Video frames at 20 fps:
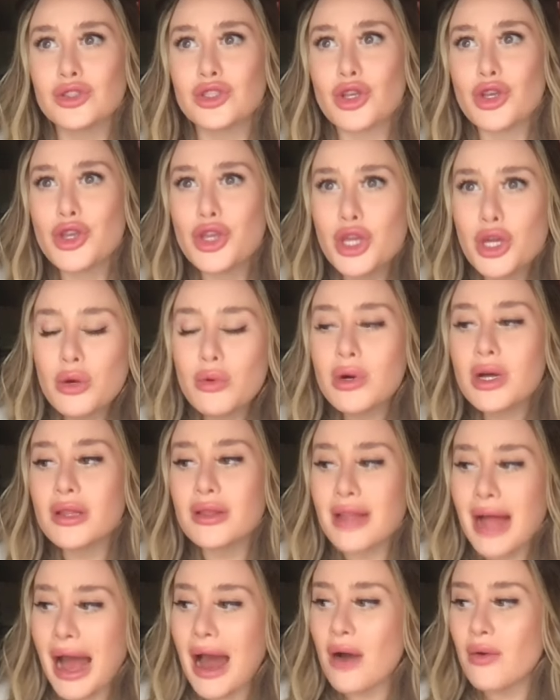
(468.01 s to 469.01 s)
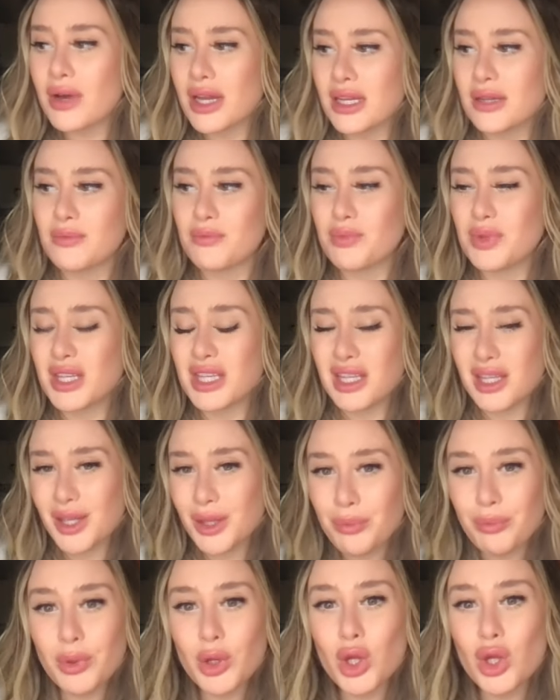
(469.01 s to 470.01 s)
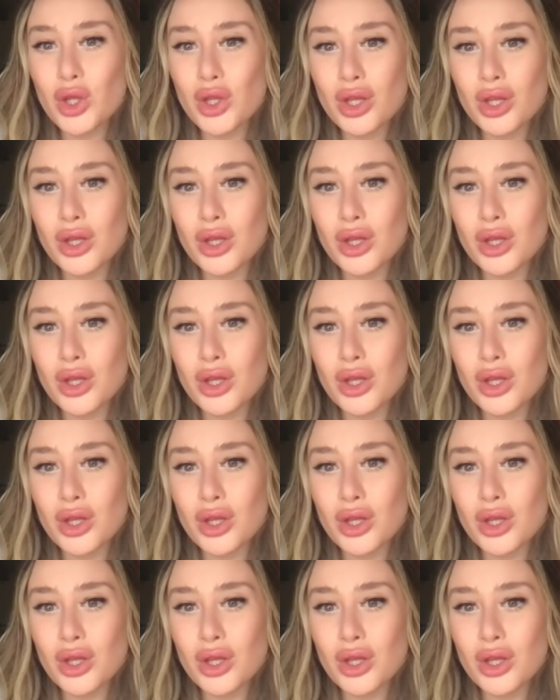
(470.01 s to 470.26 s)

you allow in people